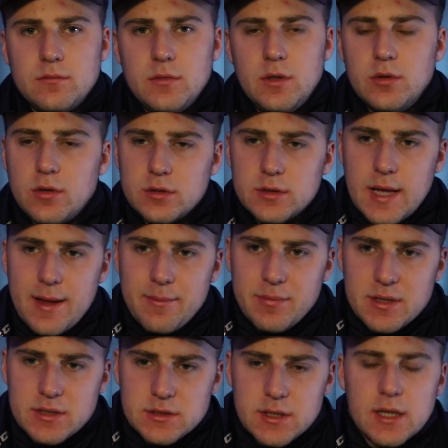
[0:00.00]
You look
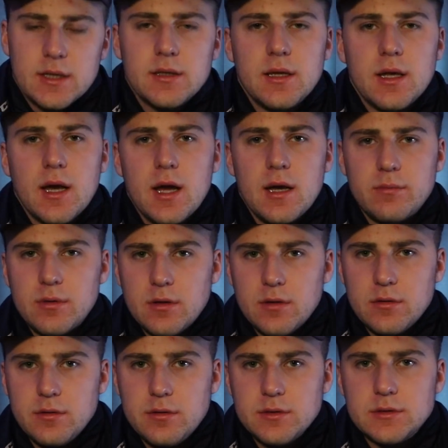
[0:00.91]
that bitch dead in the eye,
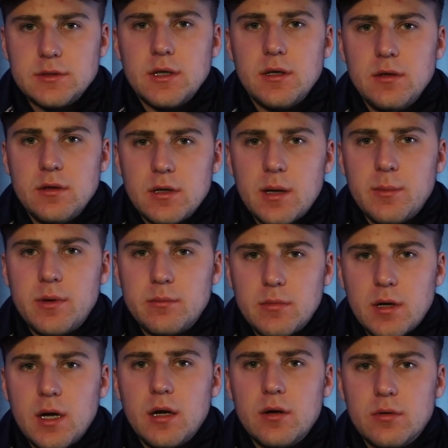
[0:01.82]
bro, and you say, you
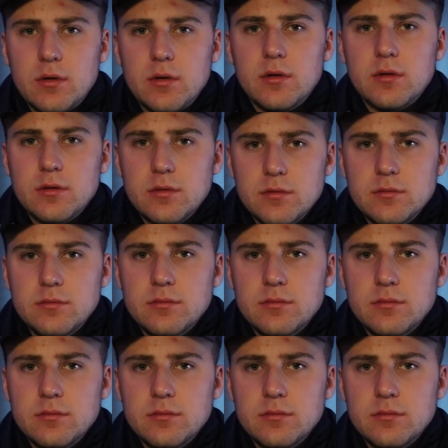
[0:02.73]
coming to my world.